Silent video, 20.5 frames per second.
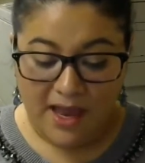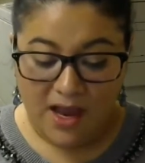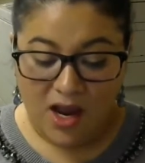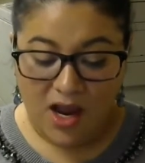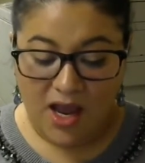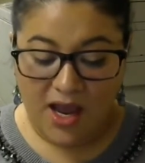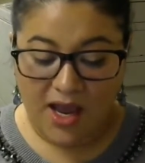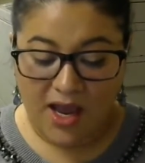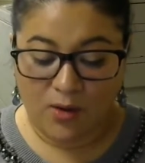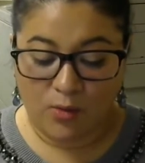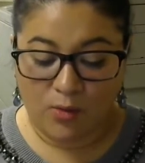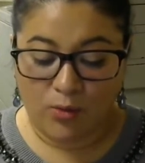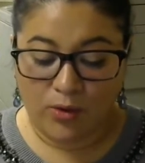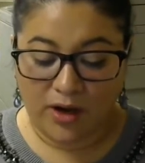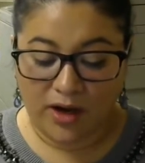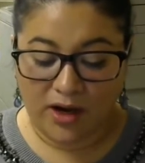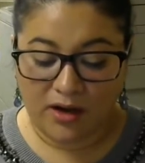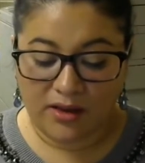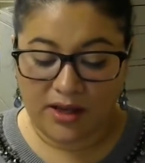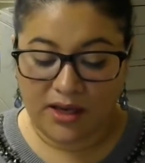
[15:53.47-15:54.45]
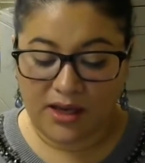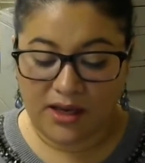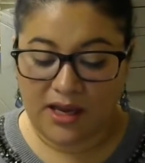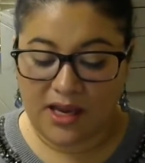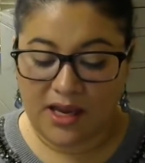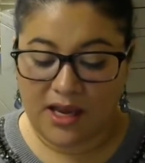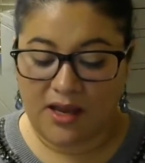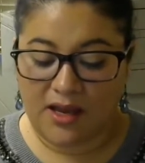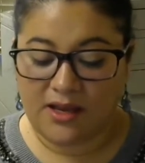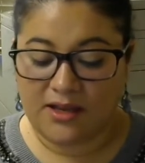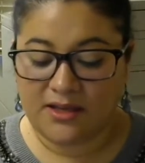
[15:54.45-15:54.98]
And rarely
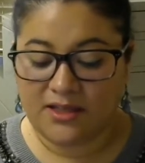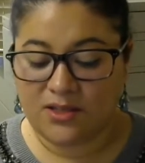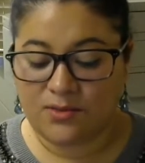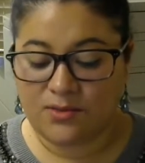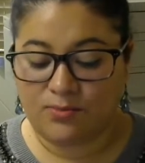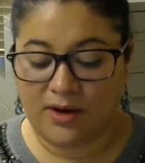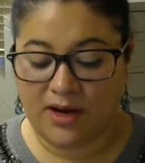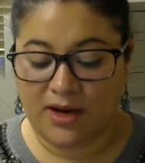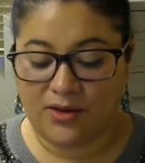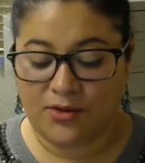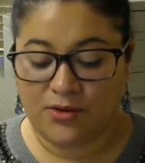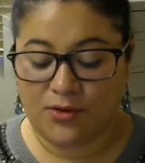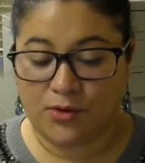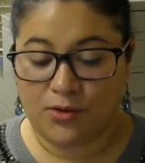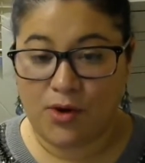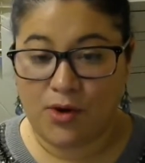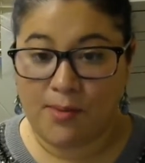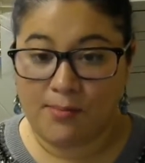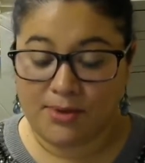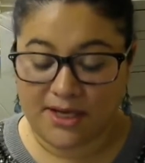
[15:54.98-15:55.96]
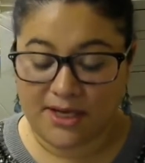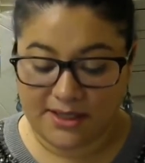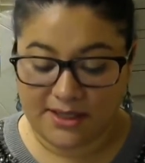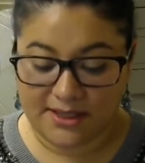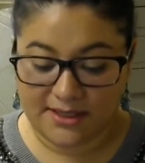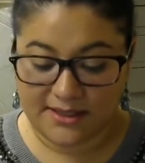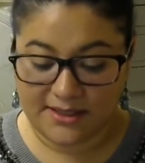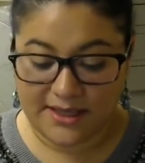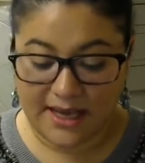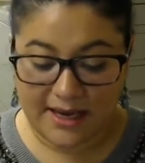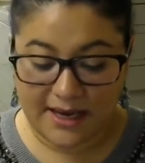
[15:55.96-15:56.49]
it is spread through
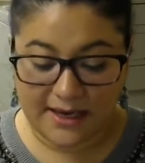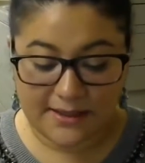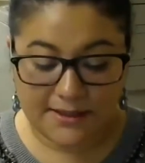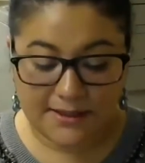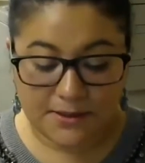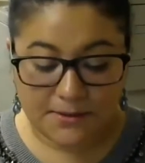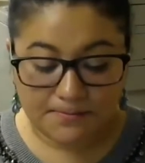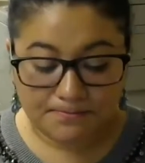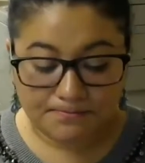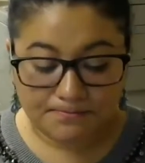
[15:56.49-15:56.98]
unprotected sex.